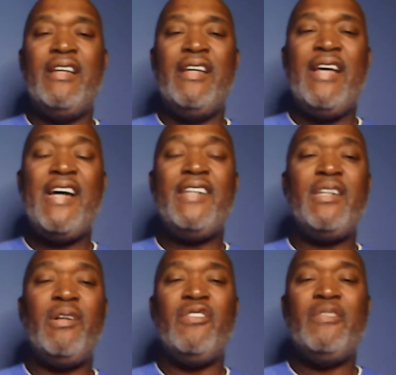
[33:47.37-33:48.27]
had
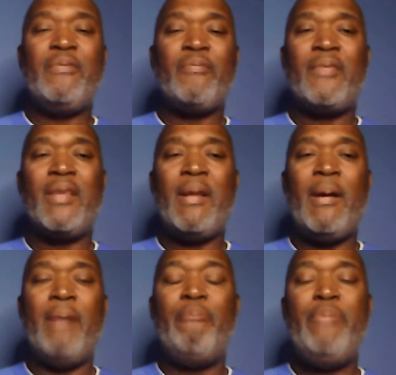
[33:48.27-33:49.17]
the
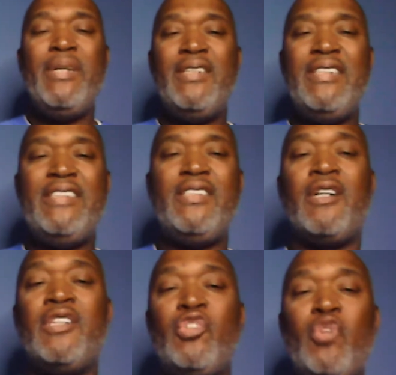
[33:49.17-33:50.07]
ability to
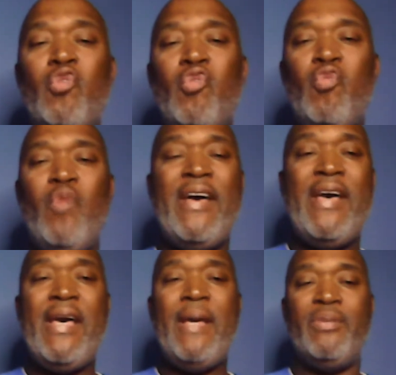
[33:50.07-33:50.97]
control what
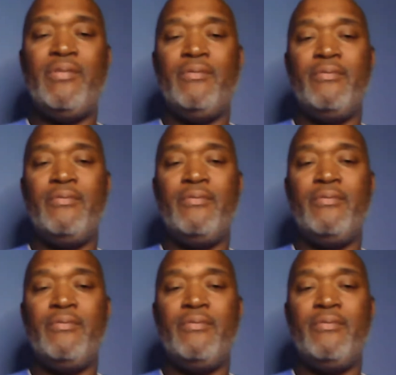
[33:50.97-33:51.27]
happened.